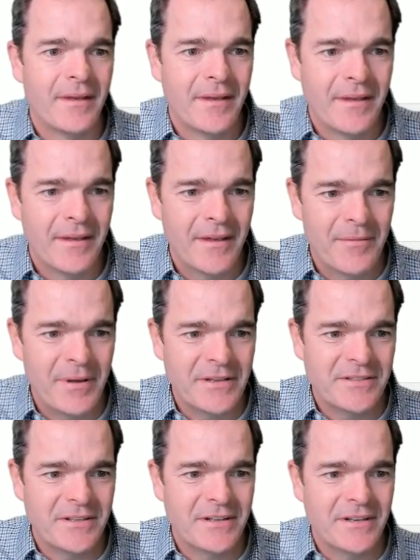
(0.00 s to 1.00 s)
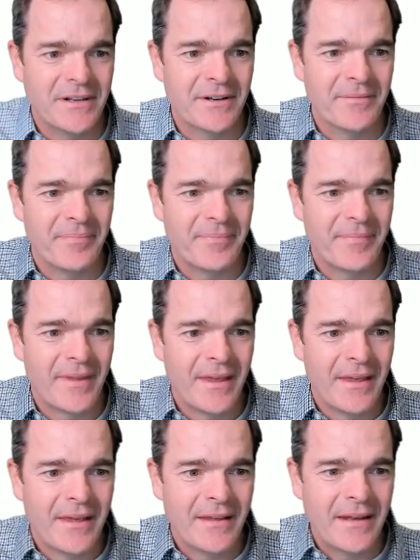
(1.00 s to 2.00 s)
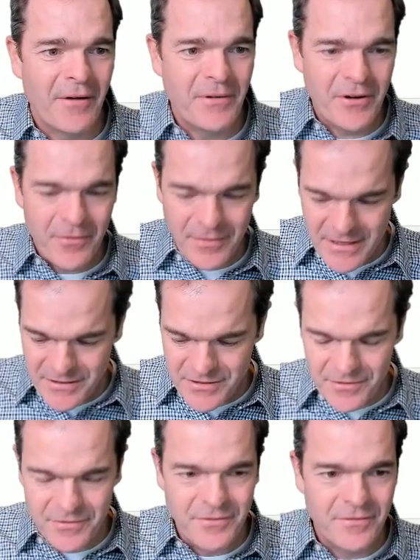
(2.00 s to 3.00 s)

and paste it in here. Now we don't need to,